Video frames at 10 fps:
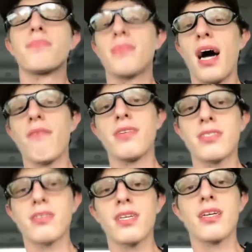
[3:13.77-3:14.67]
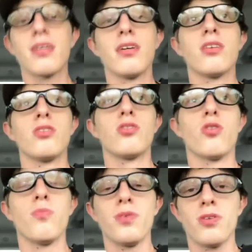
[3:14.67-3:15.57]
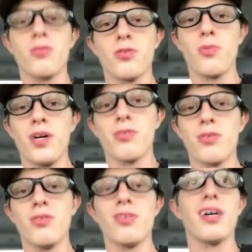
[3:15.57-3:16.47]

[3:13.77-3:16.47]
Obviously, Dorbador, the Welder.